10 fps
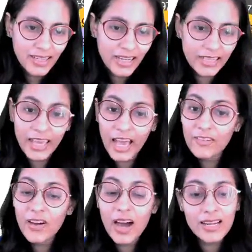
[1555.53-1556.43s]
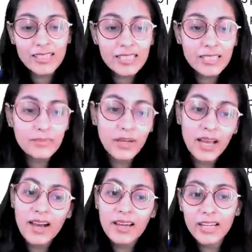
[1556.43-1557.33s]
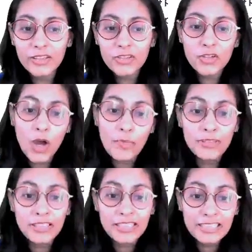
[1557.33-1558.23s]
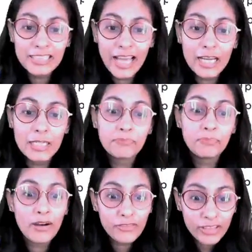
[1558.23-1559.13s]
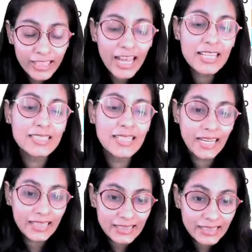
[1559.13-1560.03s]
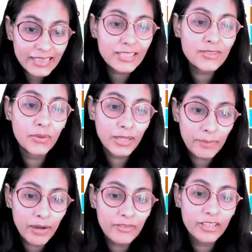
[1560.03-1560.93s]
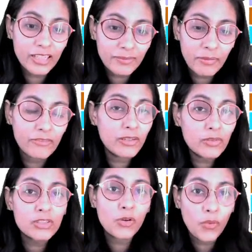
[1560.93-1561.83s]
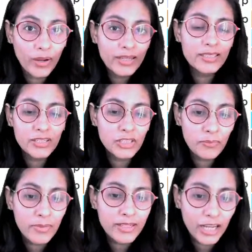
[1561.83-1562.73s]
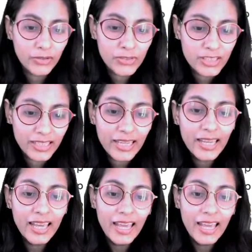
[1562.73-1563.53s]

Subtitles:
I have Ardent Amlan at the top still, and Pavani has taken the lead. Okay, Pavani was quite determined, I could see.